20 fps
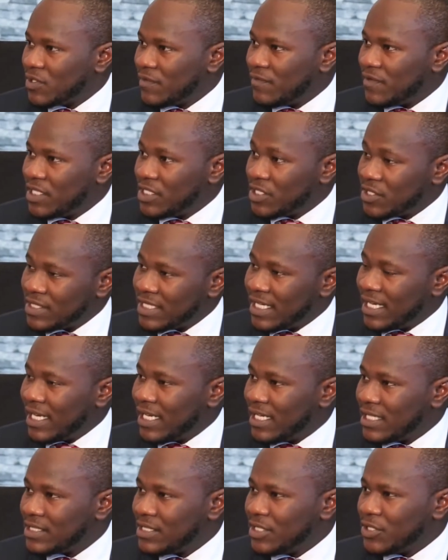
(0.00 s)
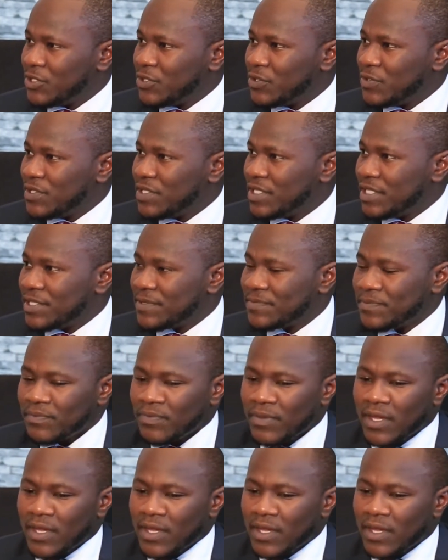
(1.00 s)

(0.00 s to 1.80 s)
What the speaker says: of the genocide against the Tutsis.